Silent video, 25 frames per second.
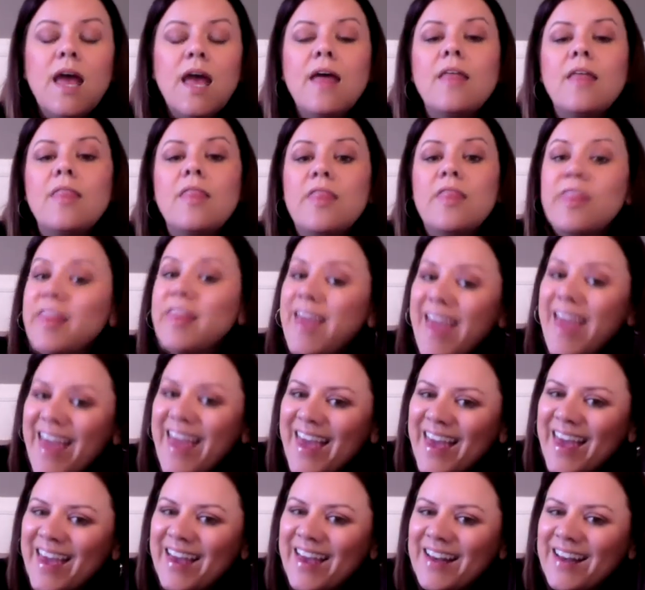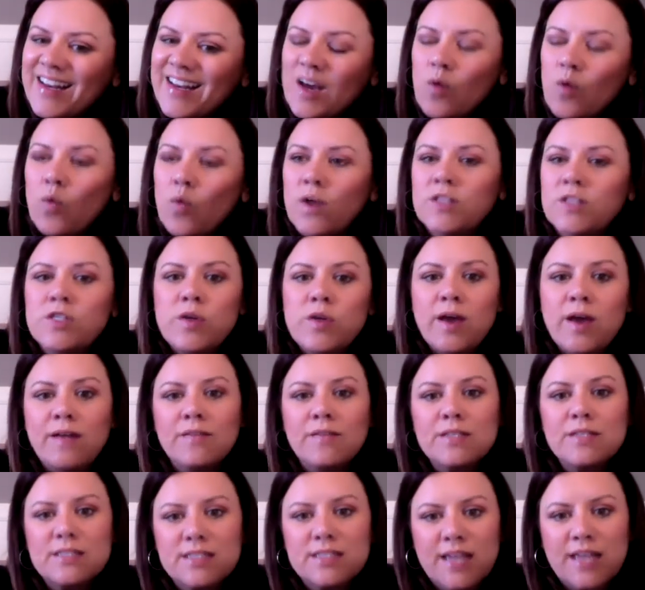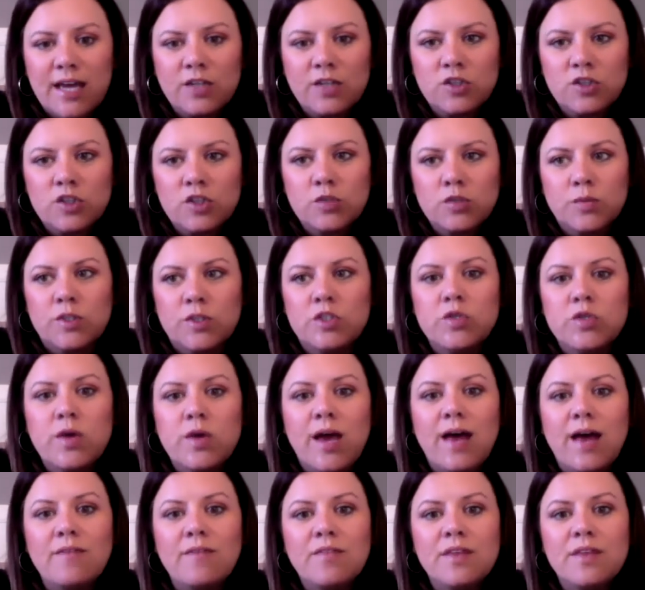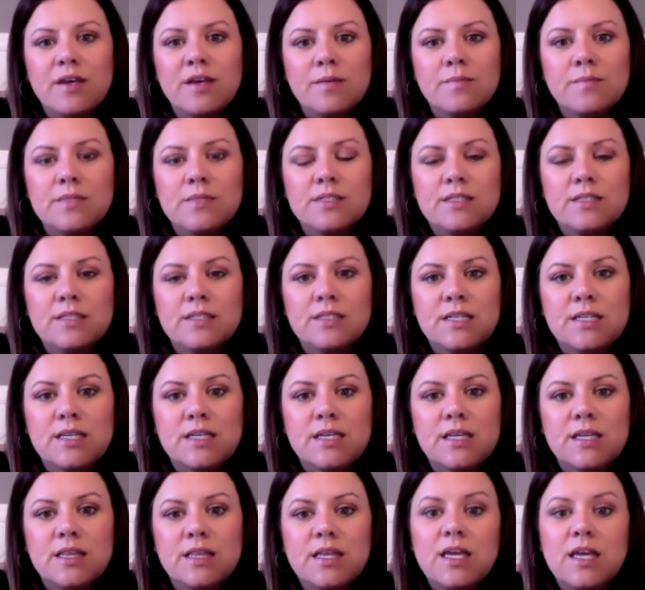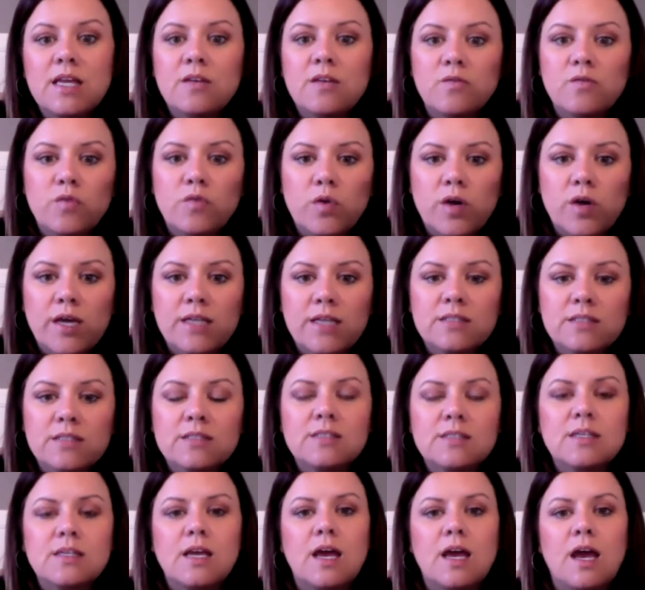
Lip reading: Then once you have it scheduled, once you have them sending the invoice,